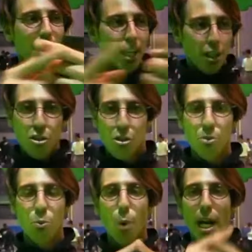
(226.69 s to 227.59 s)
I can
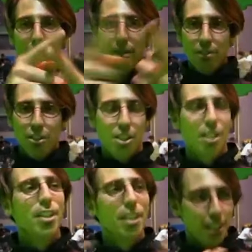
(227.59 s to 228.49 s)
shoot waves,
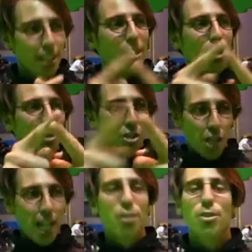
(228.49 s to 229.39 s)
you know,
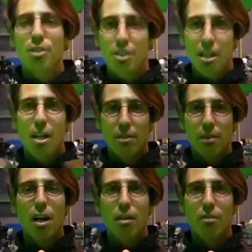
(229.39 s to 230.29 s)
cycles
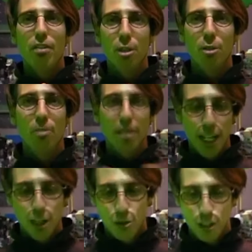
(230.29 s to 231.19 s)
of film
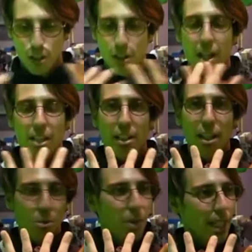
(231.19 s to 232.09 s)
that crisscross
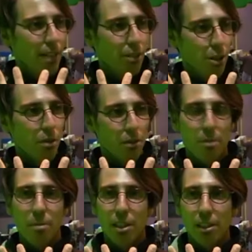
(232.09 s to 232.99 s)
like waves over
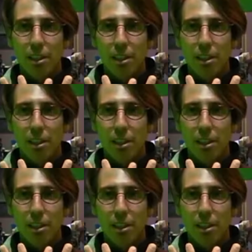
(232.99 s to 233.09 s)
the middle.